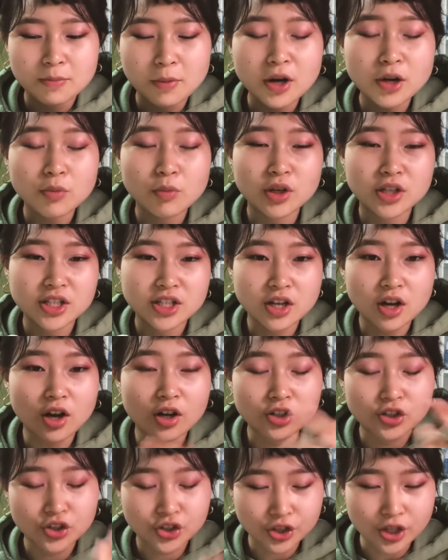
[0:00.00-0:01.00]
one is called
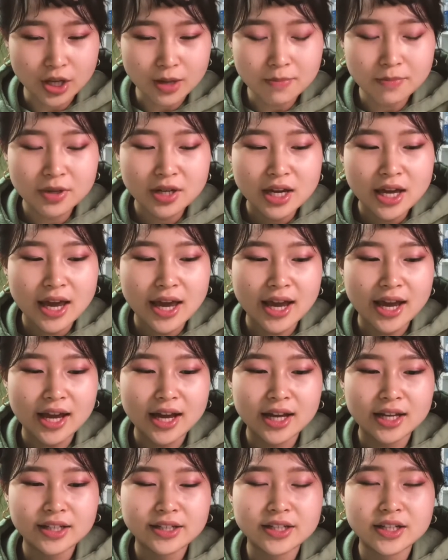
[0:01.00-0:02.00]
Sheep,
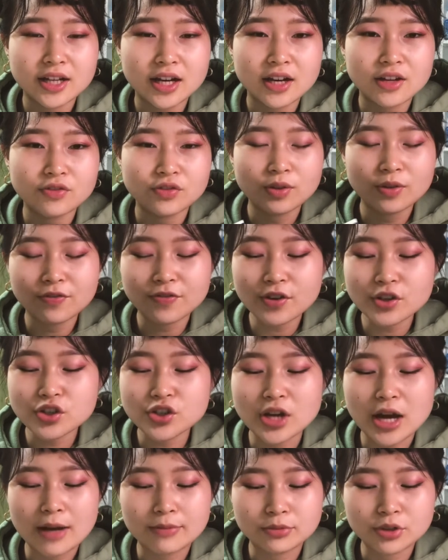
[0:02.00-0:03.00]
and the first
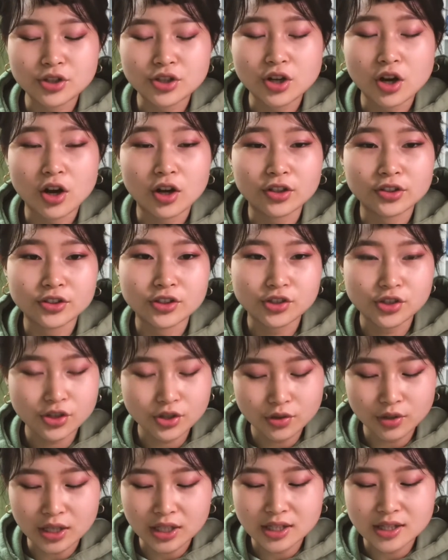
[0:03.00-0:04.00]
chapter is called The
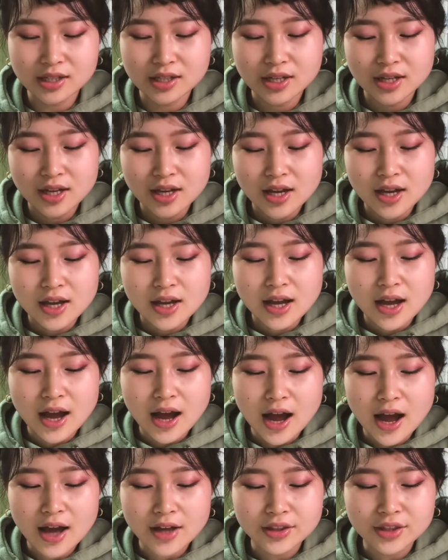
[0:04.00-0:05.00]
Students.
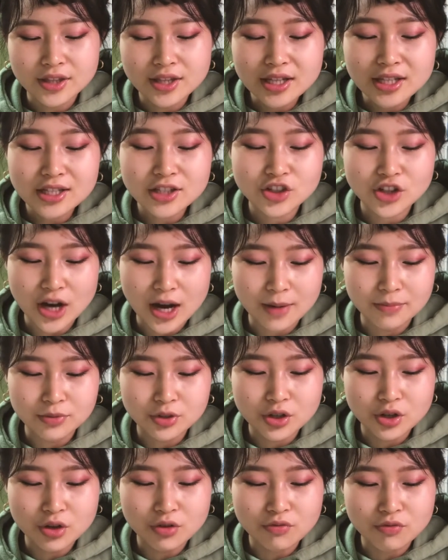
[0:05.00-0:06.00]
This
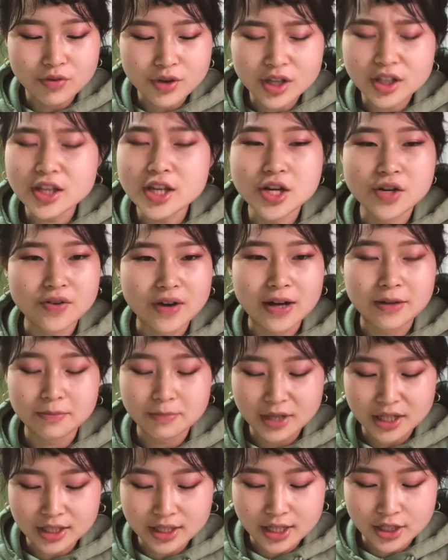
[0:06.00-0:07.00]
chapter really grabbed my
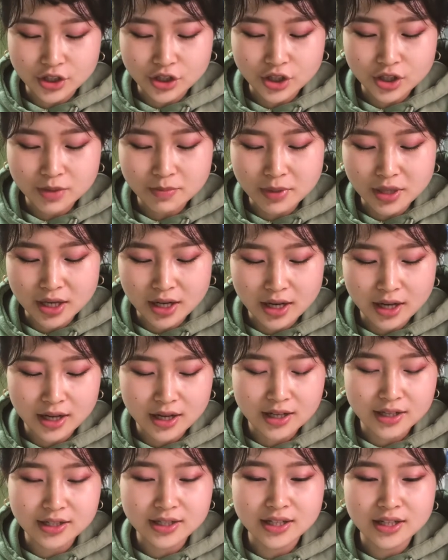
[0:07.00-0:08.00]
attention
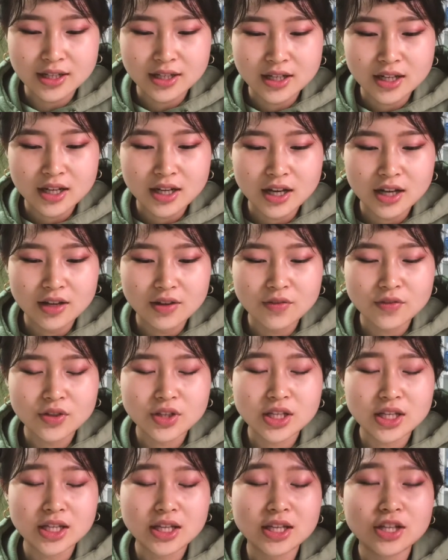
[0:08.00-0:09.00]
because
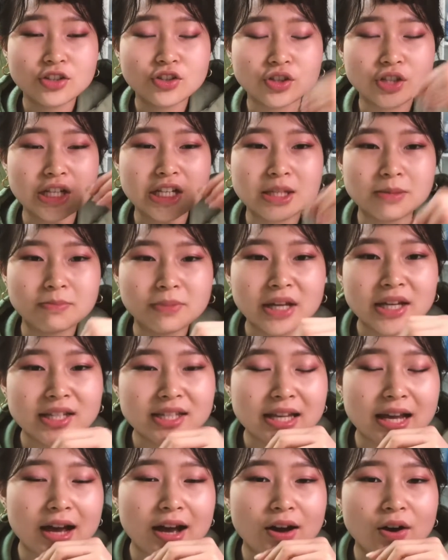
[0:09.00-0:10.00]
he explains
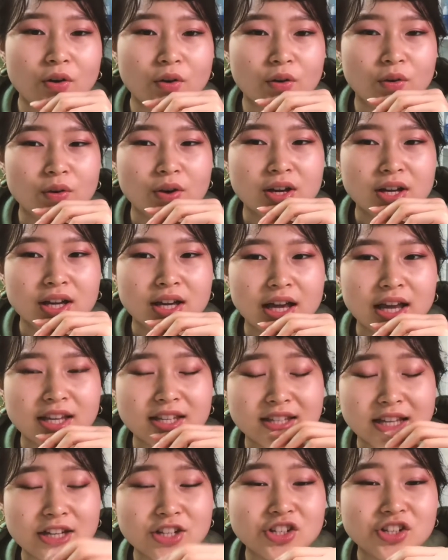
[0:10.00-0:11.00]
how
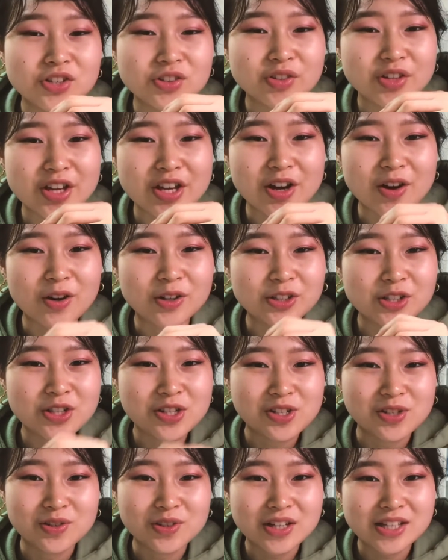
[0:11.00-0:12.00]
essentially all the
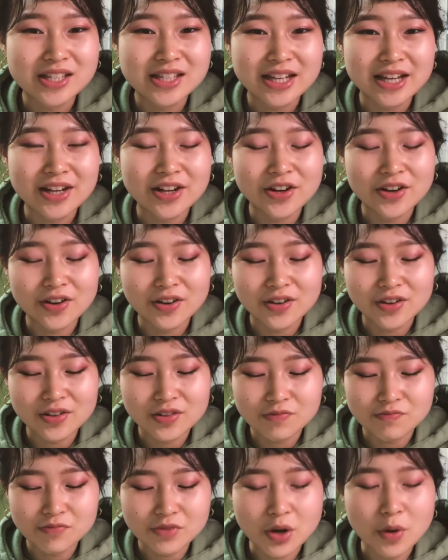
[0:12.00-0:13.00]
students that are
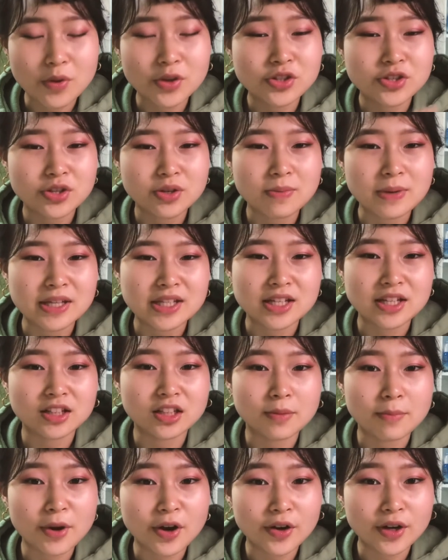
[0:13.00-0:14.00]
going to basically
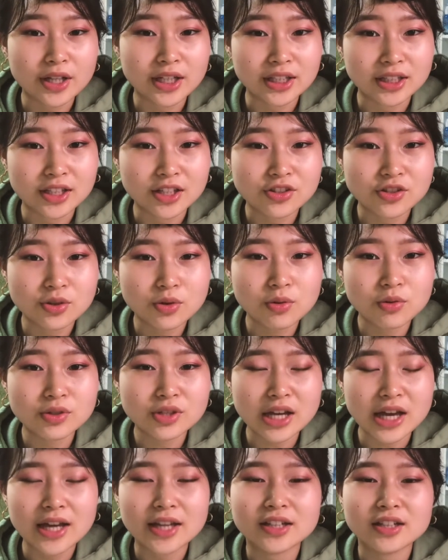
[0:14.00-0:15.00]
American elite schools,
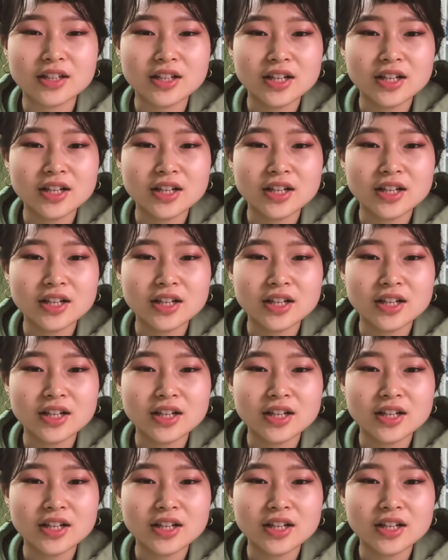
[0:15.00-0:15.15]
and